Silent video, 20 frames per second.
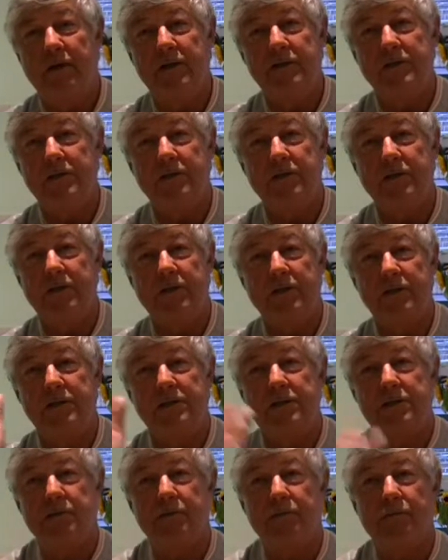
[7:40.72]
Years and
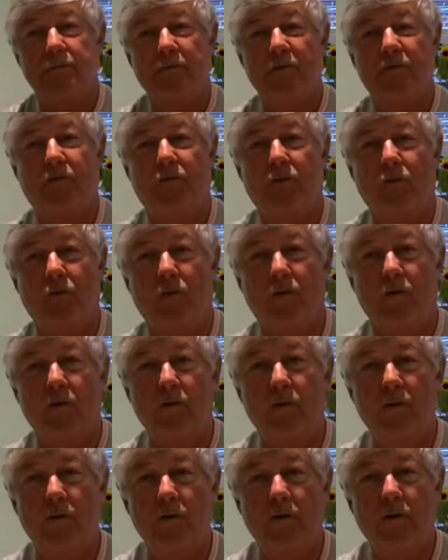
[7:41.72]
years
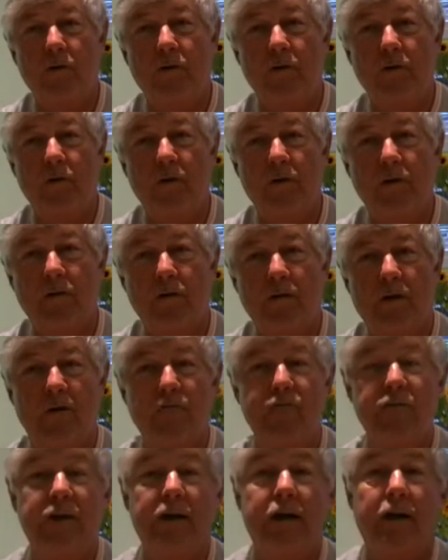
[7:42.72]
before
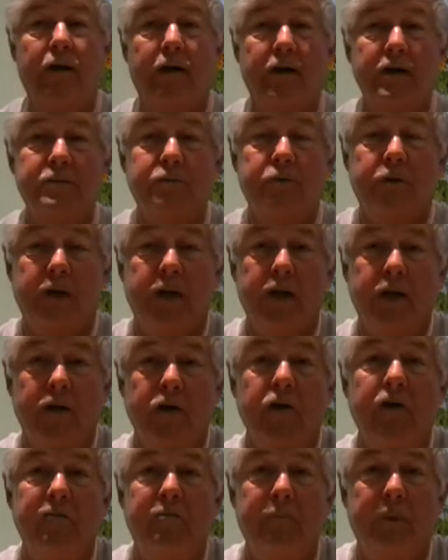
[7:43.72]
they realised what
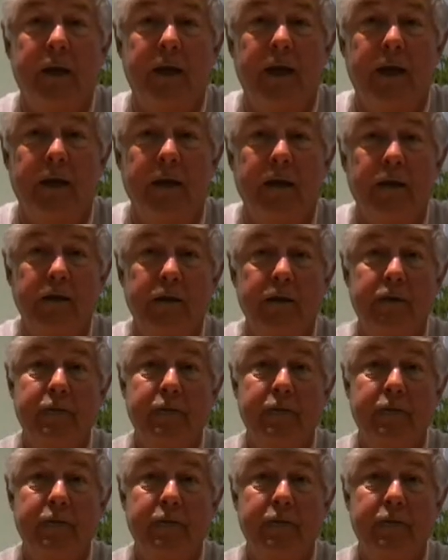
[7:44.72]
they could have been.